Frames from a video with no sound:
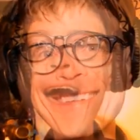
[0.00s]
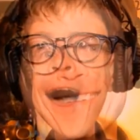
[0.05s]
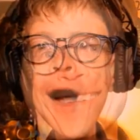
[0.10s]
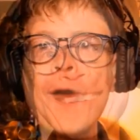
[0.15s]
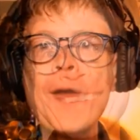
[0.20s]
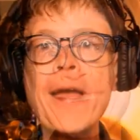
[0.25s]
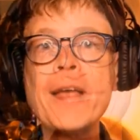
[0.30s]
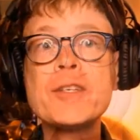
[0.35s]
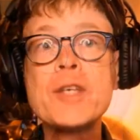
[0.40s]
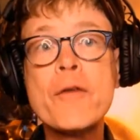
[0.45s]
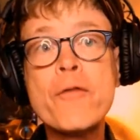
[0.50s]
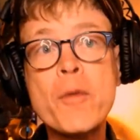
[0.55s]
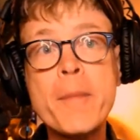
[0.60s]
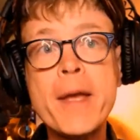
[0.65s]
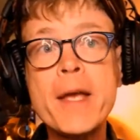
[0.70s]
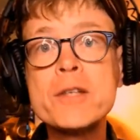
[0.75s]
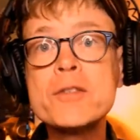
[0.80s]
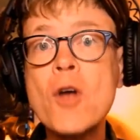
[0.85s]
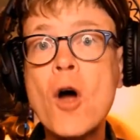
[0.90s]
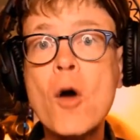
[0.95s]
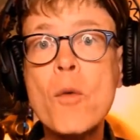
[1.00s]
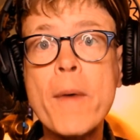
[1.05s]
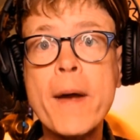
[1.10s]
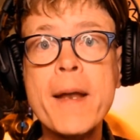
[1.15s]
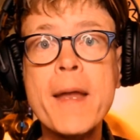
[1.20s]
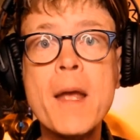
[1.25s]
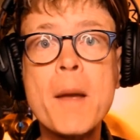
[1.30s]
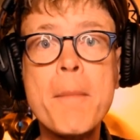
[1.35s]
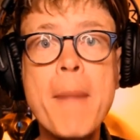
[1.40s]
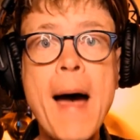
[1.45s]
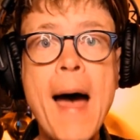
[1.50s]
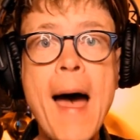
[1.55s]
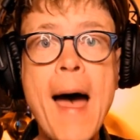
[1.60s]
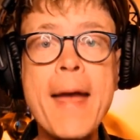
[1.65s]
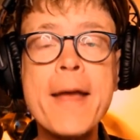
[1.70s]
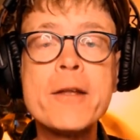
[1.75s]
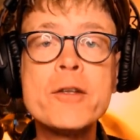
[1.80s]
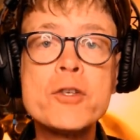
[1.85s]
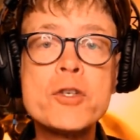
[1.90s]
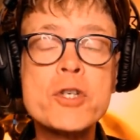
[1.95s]
Okay, so for me, it's already a
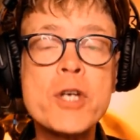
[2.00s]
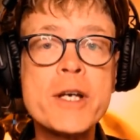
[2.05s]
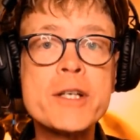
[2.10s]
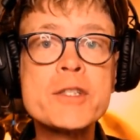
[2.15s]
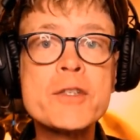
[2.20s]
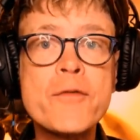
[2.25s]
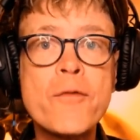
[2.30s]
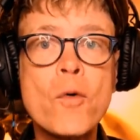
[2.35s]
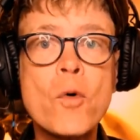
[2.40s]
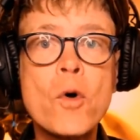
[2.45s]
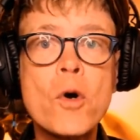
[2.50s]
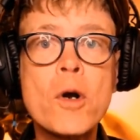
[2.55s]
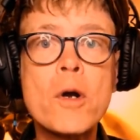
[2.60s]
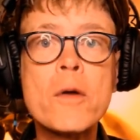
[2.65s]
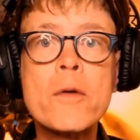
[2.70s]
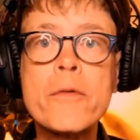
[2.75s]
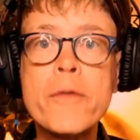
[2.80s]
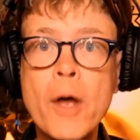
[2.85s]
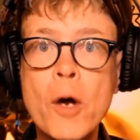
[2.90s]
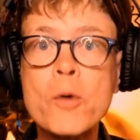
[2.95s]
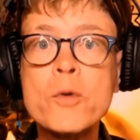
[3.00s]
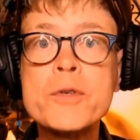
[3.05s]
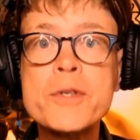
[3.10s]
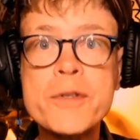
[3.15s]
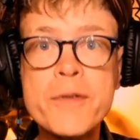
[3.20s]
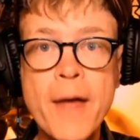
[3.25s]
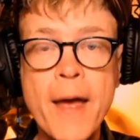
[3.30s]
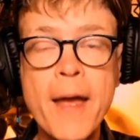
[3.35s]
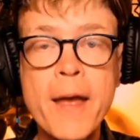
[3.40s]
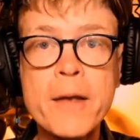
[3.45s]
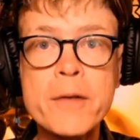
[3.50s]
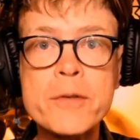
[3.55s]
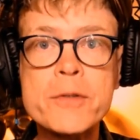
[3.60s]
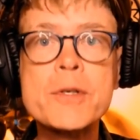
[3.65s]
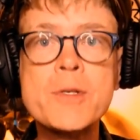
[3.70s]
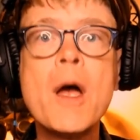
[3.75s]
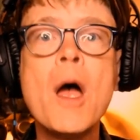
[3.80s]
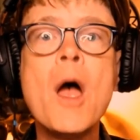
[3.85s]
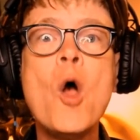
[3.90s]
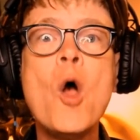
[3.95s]
buy just for those
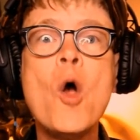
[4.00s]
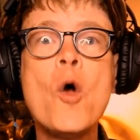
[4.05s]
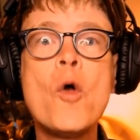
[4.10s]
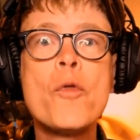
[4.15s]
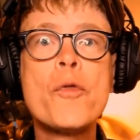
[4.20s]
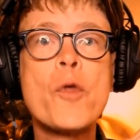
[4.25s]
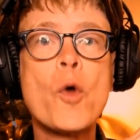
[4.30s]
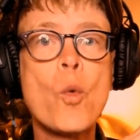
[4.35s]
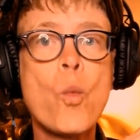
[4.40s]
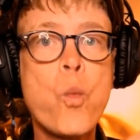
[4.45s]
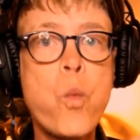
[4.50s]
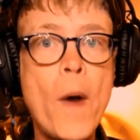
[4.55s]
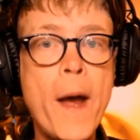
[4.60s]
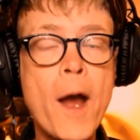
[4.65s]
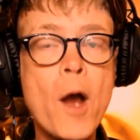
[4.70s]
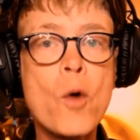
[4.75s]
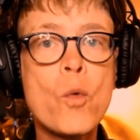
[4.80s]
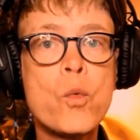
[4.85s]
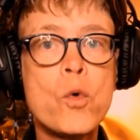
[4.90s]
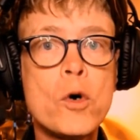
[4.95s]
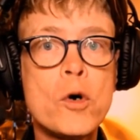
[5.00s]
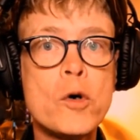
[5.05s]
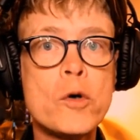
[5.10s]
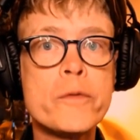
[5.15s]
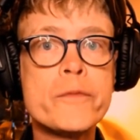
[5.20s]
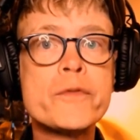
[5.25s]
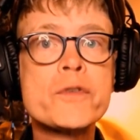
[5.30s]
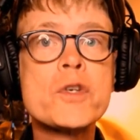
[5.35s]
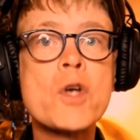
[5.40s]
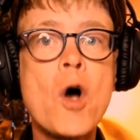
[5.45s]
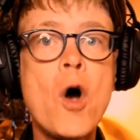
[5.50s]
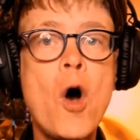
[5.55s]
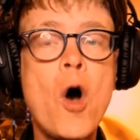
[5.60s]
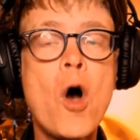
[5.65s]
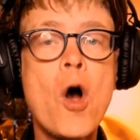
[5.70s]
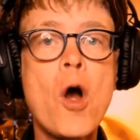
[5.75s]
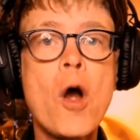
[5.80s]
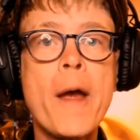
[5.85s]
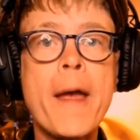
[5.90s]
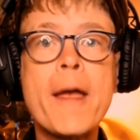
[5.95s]
things. The werewolves
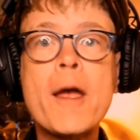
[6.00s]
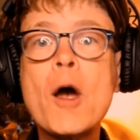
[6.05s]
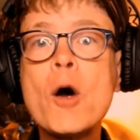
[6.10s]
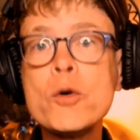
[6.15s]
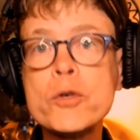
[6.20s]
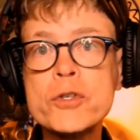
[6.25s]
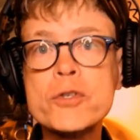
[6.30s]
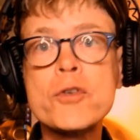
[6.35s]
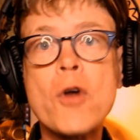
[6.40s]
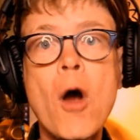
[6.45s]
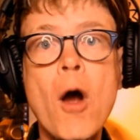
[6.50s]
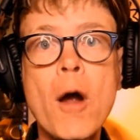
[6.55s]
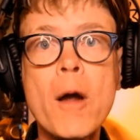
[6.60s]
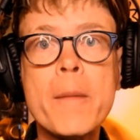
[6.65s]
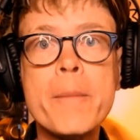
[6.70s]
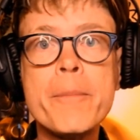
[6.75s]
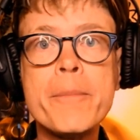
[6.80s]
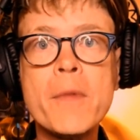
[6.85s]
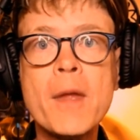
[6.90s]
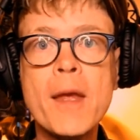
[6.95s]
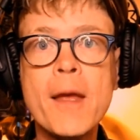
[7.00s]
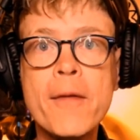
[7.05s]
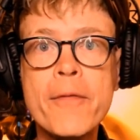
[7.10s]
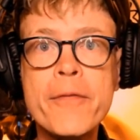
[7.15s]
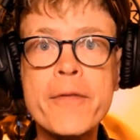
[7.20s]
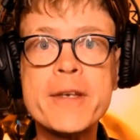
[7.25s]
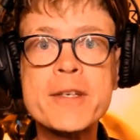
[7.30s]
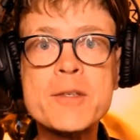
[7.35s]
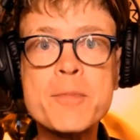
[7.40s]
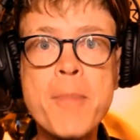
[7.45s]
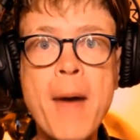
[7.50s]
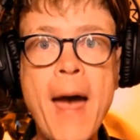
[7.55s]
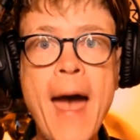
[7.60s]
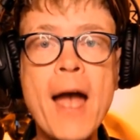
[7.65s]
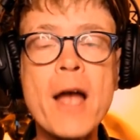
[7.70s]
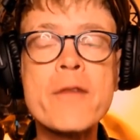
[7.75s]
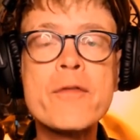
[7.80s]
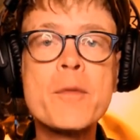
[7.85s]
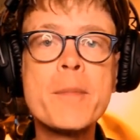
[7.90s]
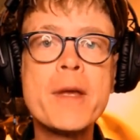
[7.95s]
are a co-star in this
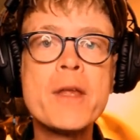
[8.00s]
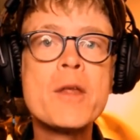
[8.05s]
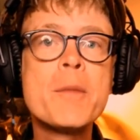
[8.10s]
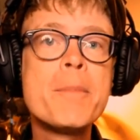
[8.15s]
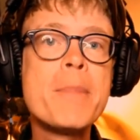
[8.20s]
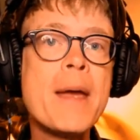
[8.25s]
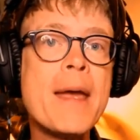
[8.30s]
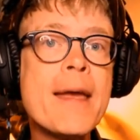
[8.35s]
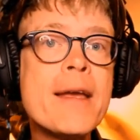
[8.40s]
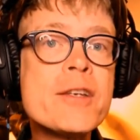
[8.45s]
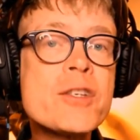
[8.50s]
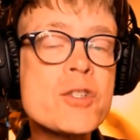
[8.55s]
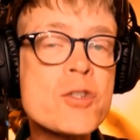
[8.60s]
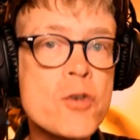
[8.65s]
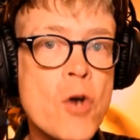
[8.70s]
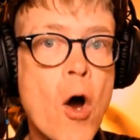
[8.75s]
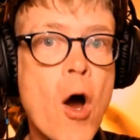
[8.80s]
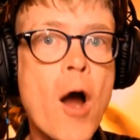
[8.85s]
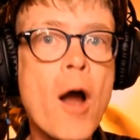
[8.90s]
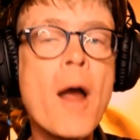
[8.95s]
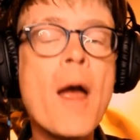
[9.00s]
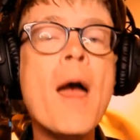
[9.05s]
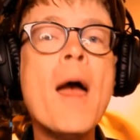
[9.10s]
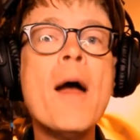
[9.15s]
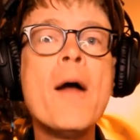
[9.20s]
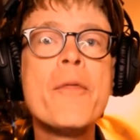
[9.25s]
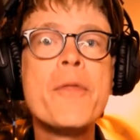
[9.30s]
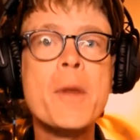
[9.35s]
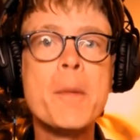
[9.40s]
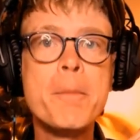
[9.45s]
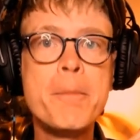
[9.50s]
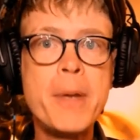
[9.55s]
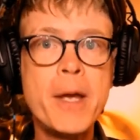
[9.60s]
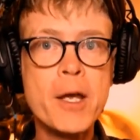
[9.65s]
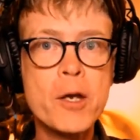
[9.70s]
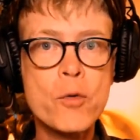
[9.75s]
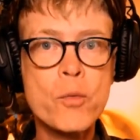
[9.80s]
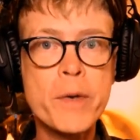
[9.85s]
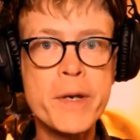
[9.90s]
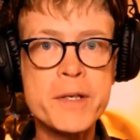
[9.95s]
pack. For me, the big star, the
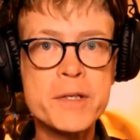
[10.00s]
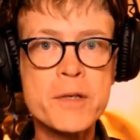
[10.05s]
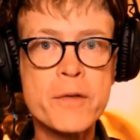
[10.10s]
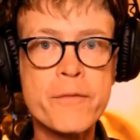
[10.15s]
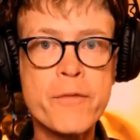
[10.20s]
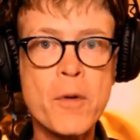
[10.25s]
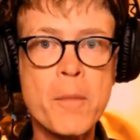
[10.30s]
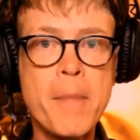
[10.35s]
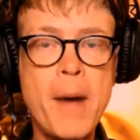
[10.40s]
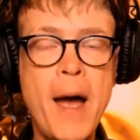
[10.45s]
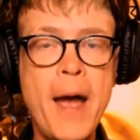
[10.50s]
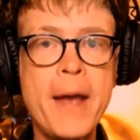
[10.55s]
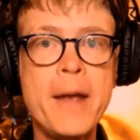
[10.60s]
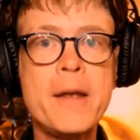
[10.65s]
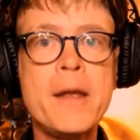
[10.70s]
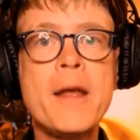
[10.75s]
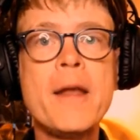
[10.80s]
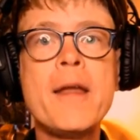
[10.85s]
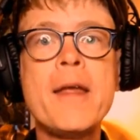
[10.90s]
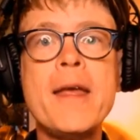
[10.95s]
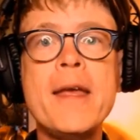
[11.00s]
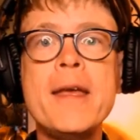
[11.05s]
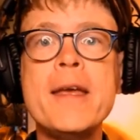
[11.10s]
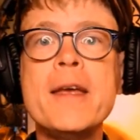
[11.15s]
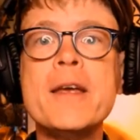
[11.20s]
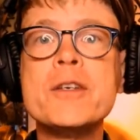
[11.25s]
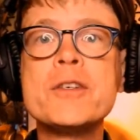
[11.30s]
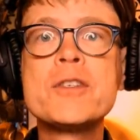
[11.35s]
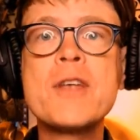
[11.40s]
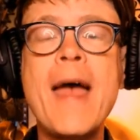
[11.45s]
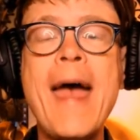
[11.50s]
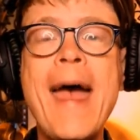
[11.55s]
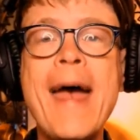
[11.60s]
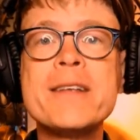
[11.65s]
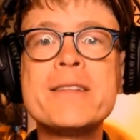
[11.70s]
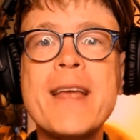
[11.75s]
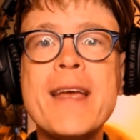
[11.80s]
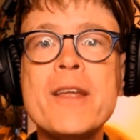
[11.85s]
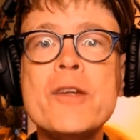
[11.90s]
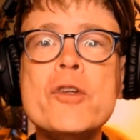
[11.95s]
big reason for buying it is
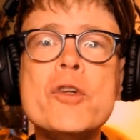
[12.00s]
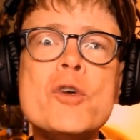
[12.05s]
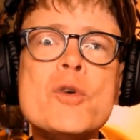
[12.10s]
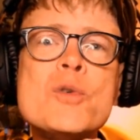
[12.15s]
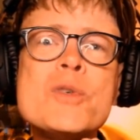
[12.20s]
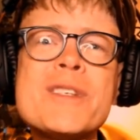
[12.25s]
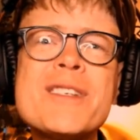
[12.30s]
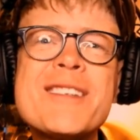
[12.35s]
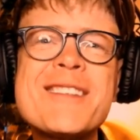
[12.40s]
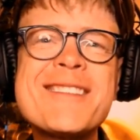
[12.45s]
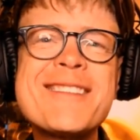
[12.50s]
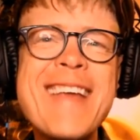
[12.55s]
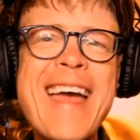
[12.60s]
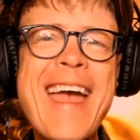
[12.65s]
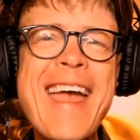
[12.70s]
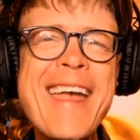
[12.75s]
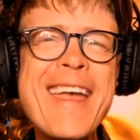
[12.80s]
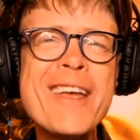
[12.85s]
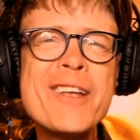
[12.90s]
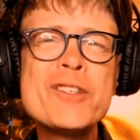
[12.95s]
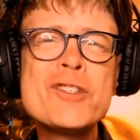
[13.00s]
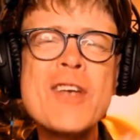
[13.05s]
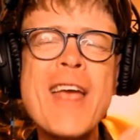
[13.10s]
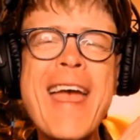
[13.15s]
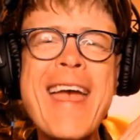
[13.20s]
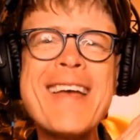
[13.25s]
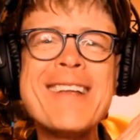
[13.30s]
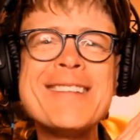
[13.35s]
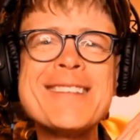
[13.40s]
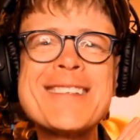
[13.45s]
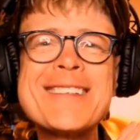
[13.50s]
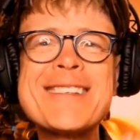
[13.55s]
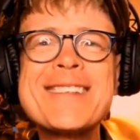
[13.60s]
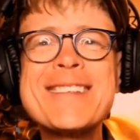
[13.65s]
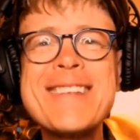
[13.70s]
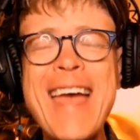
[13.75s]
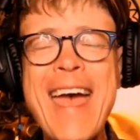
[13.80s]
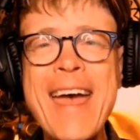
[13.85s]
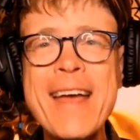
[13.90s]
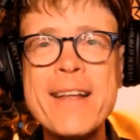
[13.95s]
as a new stage and
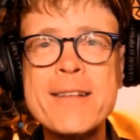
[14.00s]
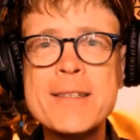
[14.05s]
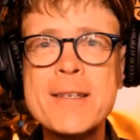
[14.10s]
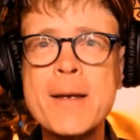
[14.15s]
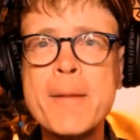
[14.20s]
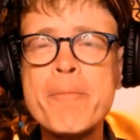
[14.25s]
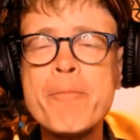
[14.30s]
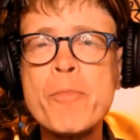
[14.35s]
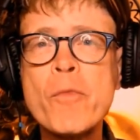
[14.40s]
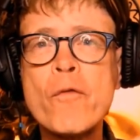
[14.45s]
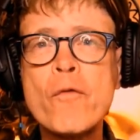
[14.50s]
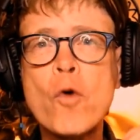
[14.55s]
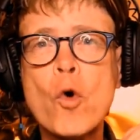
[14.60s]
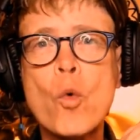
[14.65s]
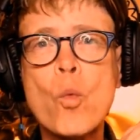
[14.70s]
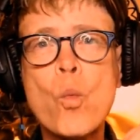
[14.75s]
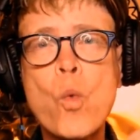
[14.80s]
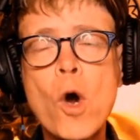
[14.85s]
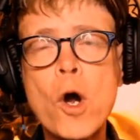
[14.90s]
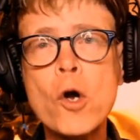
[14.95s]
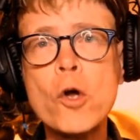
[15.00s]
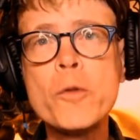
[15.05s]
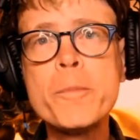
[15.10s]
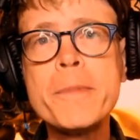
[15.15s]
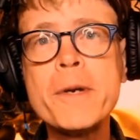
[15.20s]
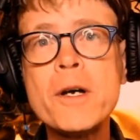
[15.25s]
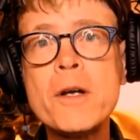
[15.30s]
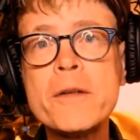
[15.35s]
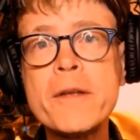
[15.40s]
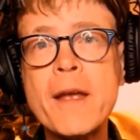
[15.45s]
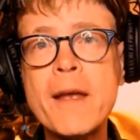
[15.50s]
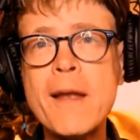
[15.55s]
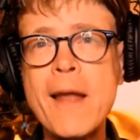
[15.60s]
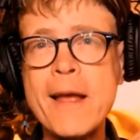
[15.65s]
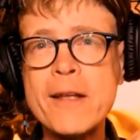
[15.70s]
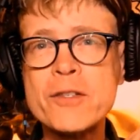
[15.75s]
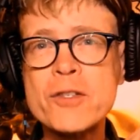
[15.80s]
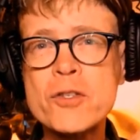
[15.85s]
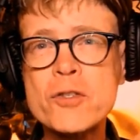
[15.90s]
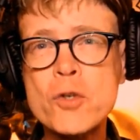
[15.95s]
set for world building
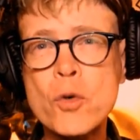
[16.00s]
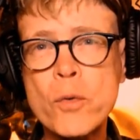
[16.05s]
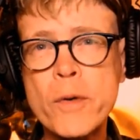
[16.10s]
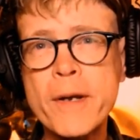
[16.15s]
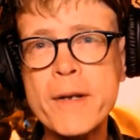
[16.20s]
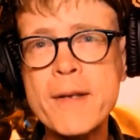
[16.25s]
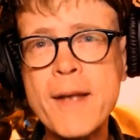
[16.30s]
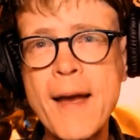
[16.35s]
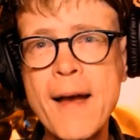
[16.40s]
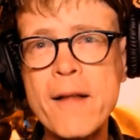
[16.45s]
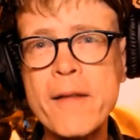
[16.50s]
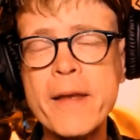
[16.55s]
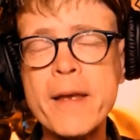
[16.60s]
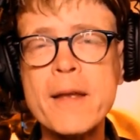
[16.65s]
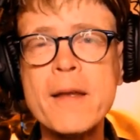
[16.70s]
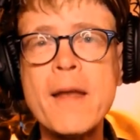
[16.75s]
and storytelling